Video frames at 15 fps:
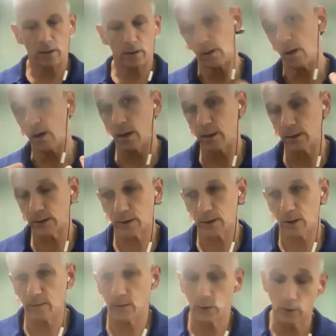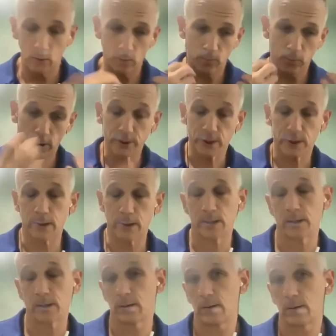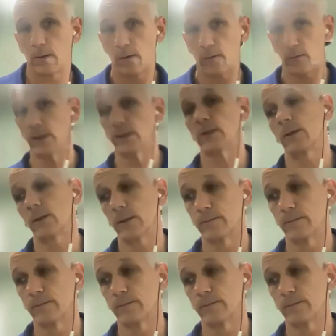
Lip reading: launch of a new brushless thruster.